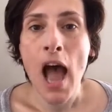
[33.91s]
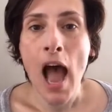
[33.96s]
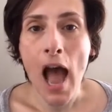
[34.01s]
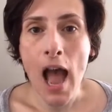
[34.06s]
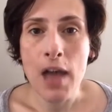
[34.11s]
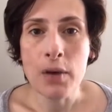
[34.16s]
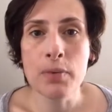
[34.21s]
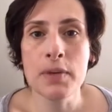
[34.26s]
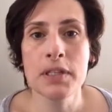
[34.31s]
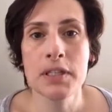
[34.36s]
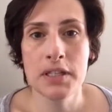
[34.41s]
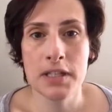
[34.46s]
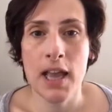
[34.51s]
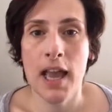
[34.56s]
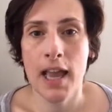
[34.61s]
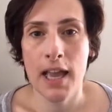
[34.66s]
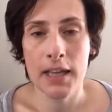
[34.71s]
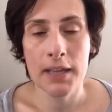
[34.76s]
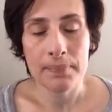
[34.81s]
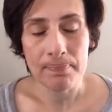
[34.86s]
I would
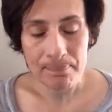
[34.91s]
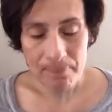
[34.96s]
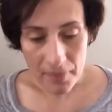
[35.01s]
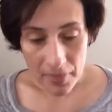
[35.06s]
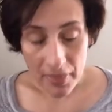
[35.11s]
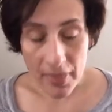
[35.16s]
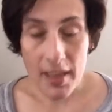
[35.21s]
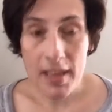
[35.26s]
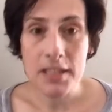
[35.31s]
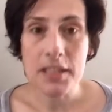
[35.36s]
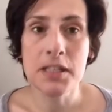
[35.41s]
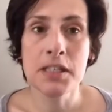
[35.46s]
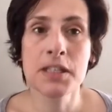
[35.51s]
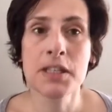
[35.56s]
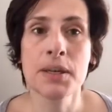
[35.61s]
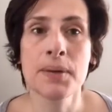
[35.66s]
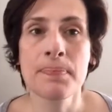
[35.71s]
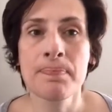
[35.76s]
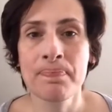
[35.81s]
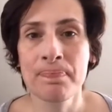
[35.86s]
say this.